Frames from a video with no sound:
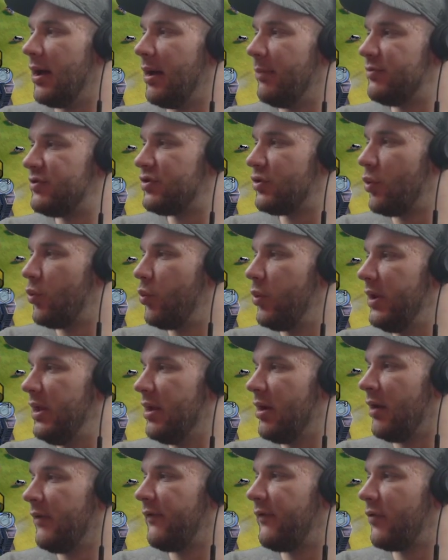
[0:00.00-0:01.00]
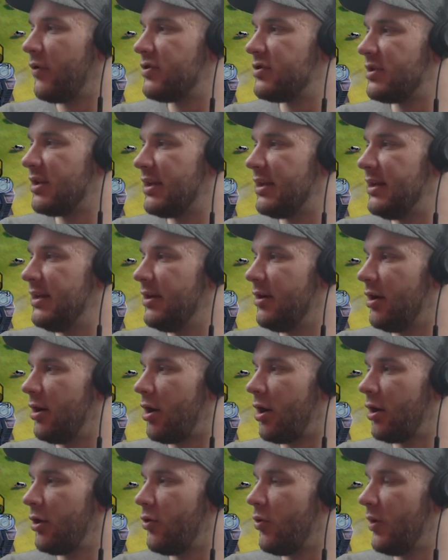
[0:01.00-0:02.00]
So we unfortunately here
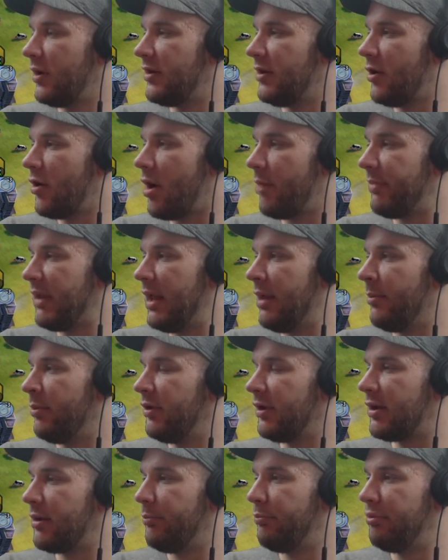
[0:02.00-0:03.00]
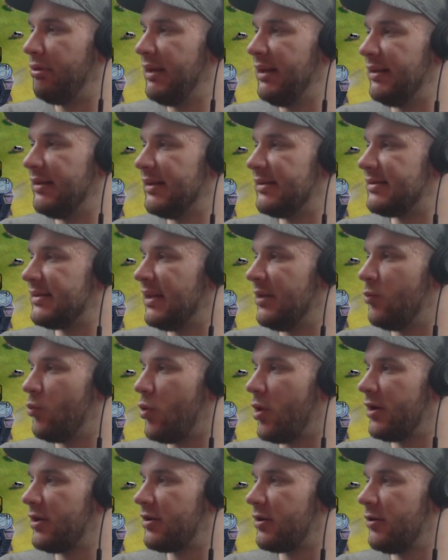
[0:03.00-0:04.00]
are going to not be able to complete this in
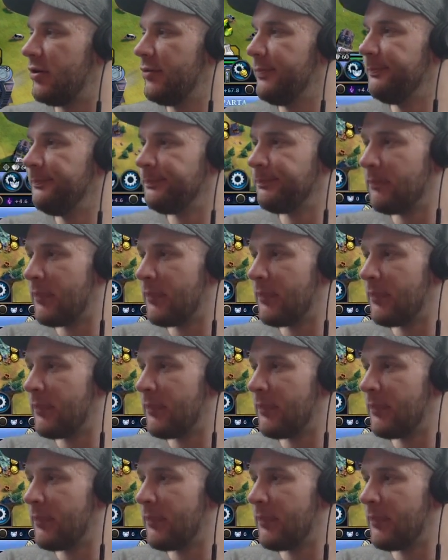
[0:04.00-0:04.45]
one turn.